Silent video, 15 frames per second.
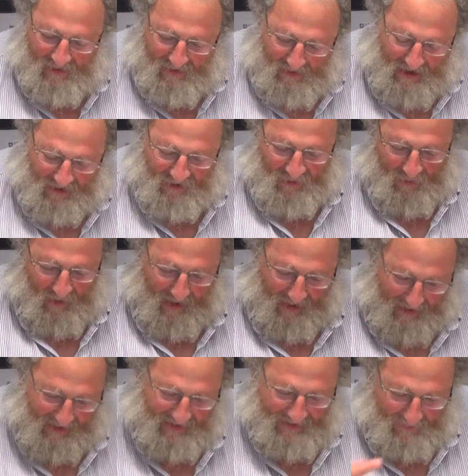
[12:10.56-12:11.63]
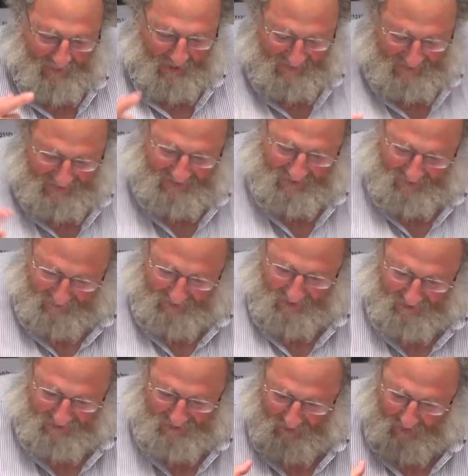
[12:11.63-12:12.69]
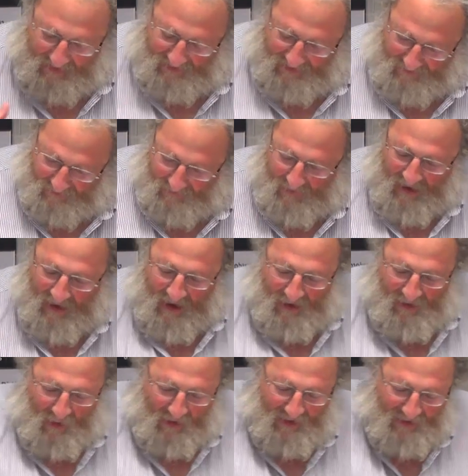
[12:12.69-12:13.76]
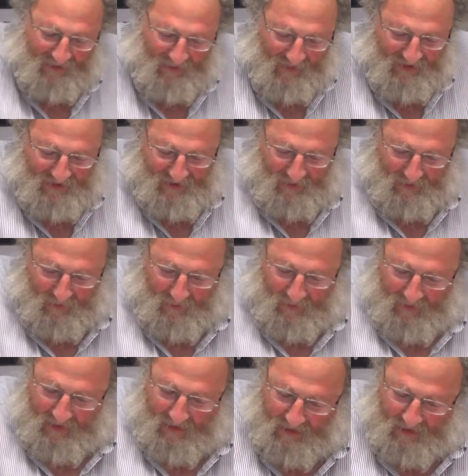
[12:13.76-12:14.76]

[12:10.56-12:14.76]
Yeshua, as opposed to Yehoshua as the Jew. According to a Jew